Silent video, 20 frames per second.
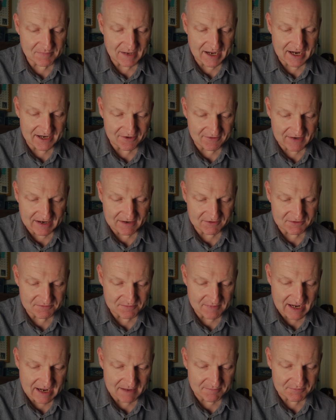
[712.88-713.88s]
background
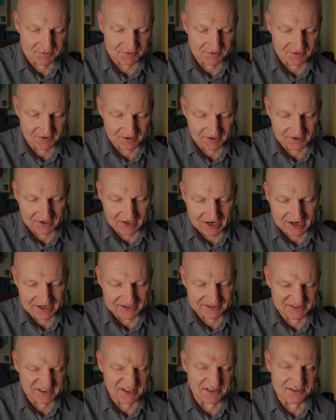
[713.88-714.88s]
map.
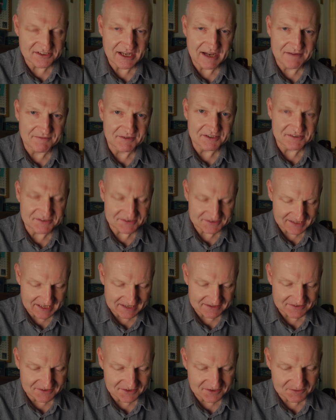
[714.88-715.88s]
I tend to have it in
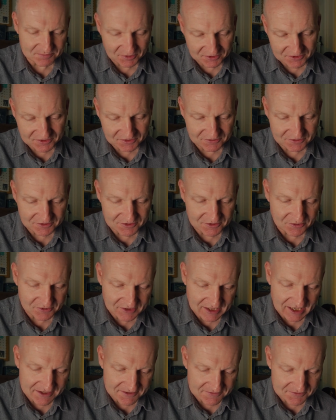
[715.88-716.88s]
standard, but you
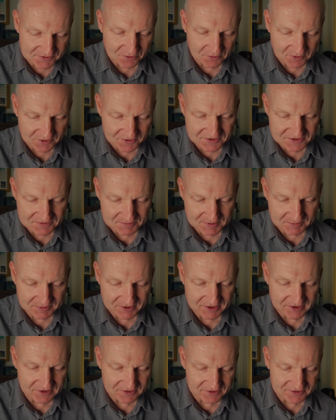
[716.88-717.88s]
can, if you're one of these
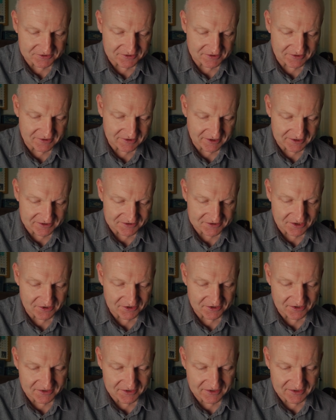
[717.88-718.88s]
people that likes to
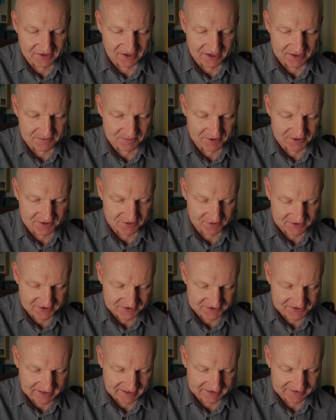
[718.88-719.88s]
look at the hybrid or
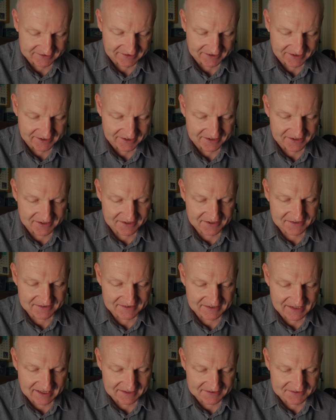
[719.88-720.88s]
the satellite,
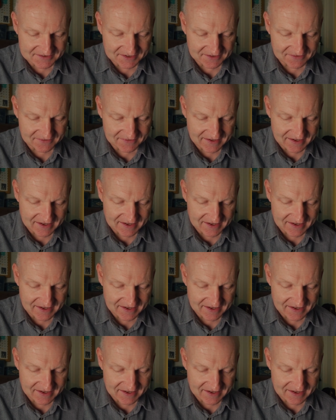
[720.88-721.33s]
that's in